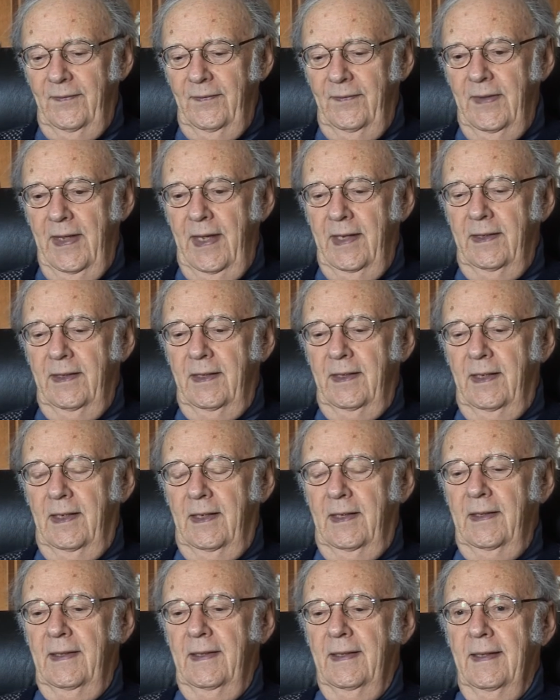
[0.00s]
Then
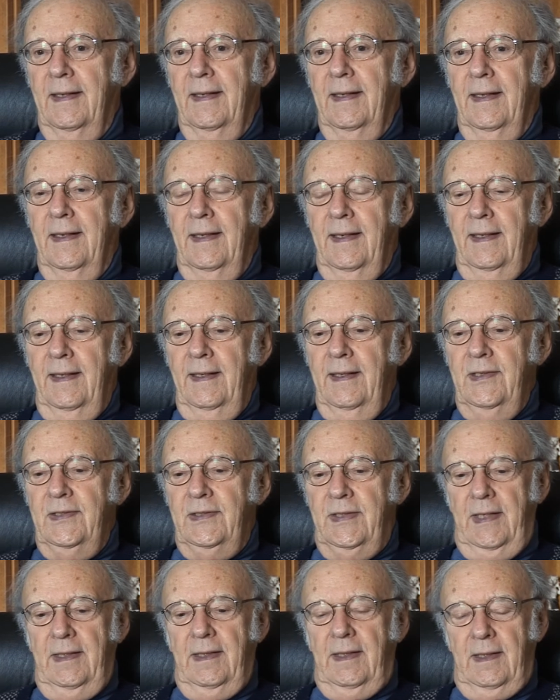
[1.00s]
uh, he
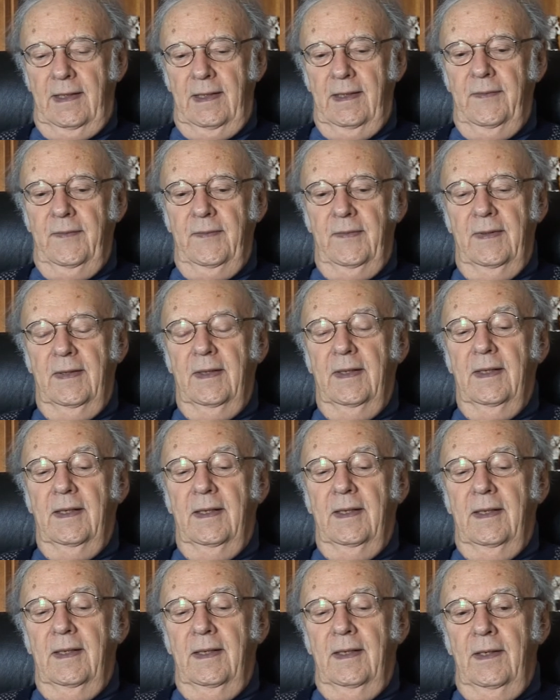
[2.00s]
said, um,
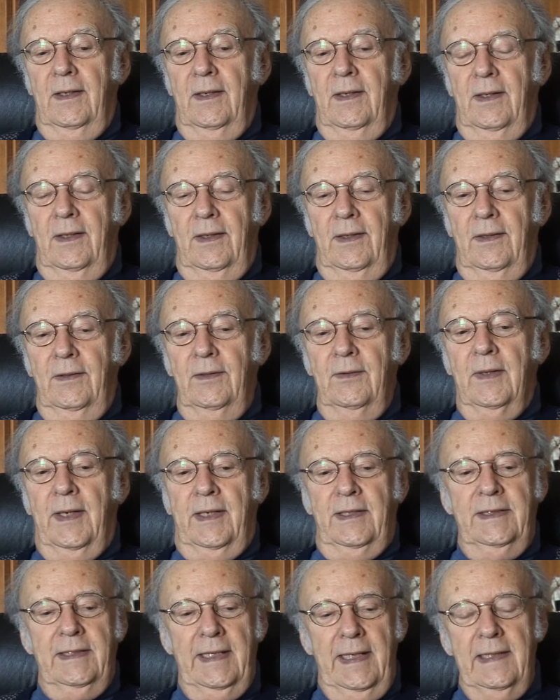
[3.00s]
you
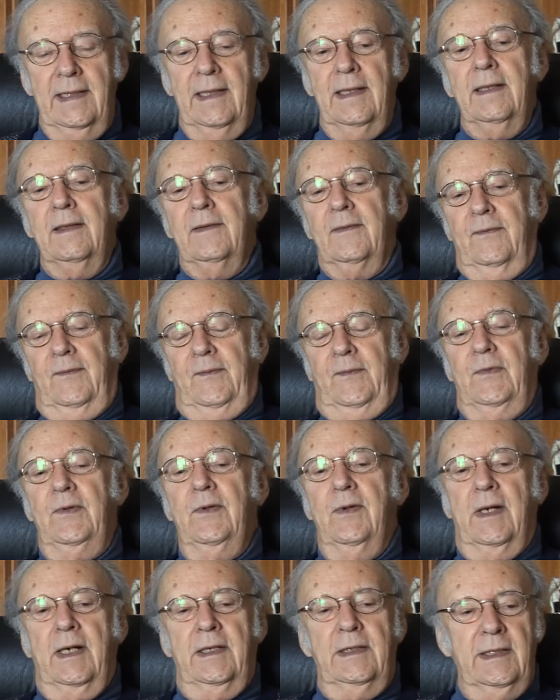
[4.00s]
are taking
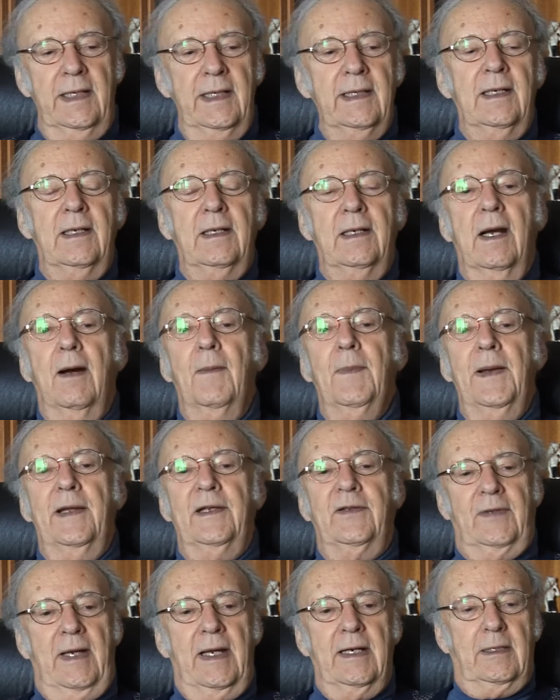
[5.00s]
you are taking
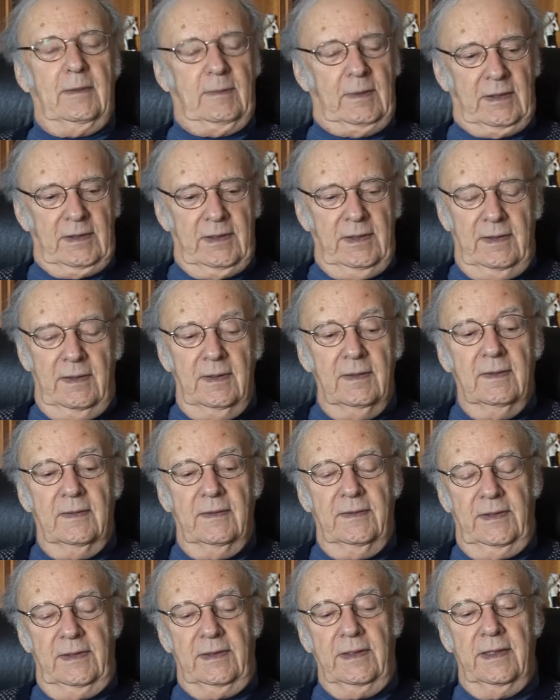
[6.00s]
complex variables.
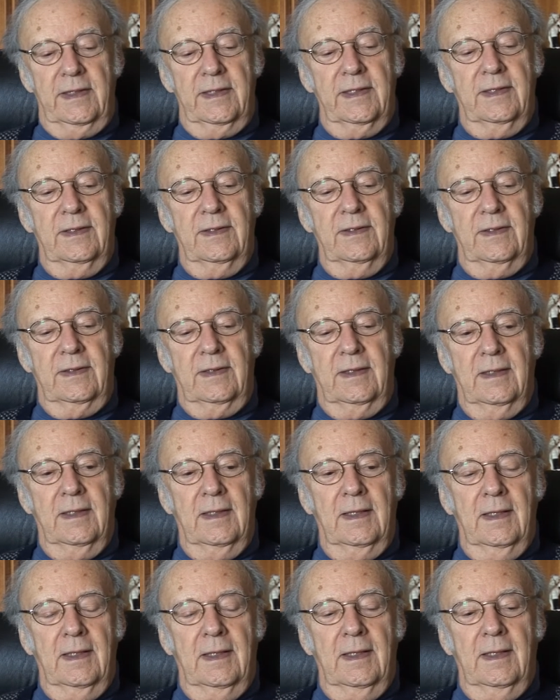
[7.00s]
I said, yes. He said,
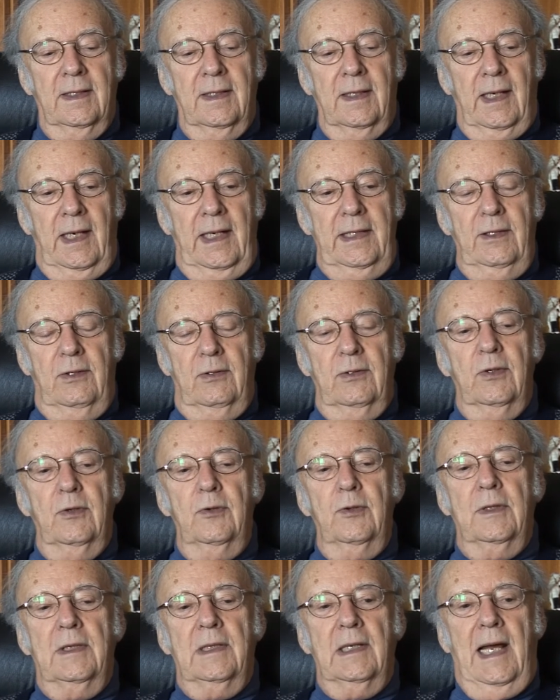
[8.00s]
I don't
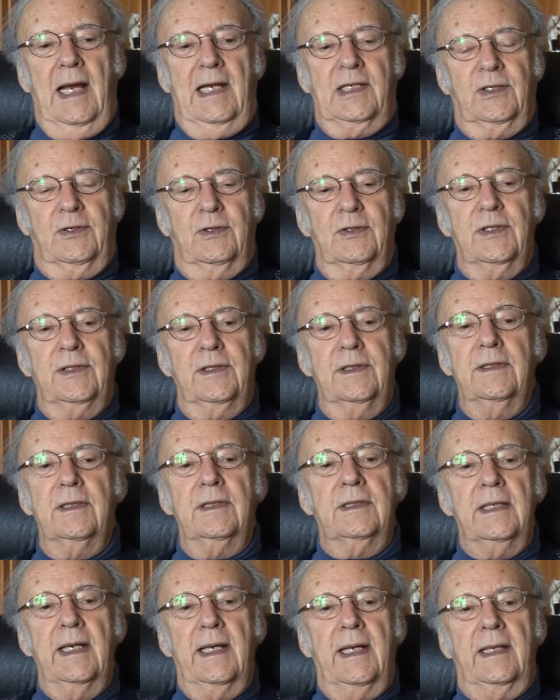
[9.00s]
go to class because it's in
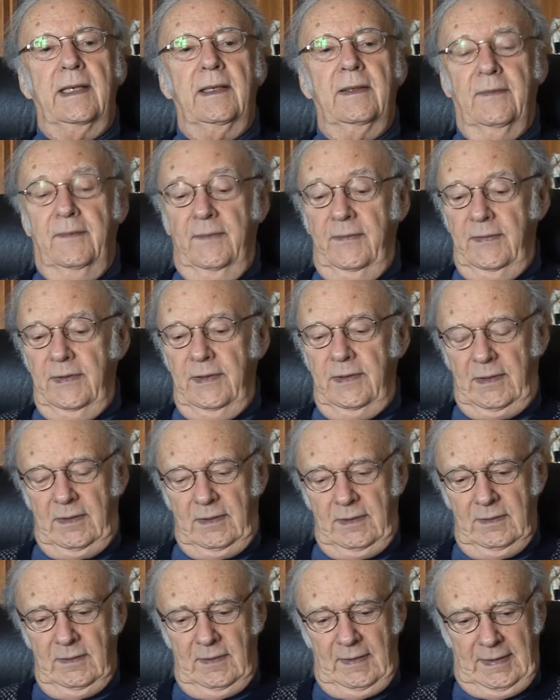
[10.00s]
the day. I said,
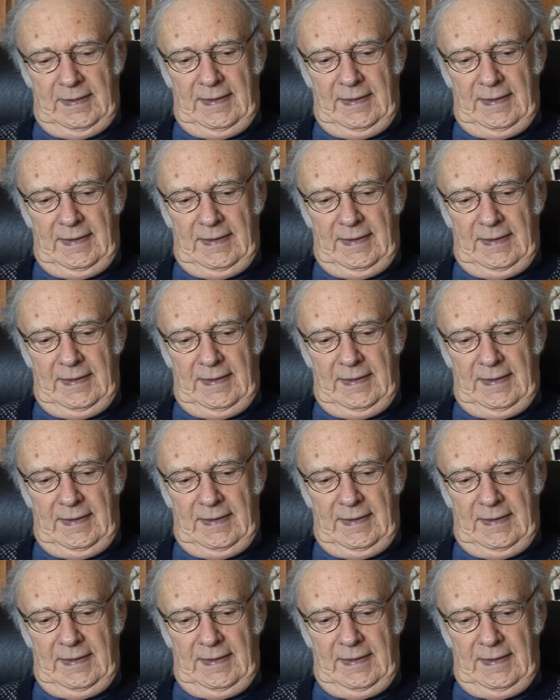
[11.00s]
no. Oh.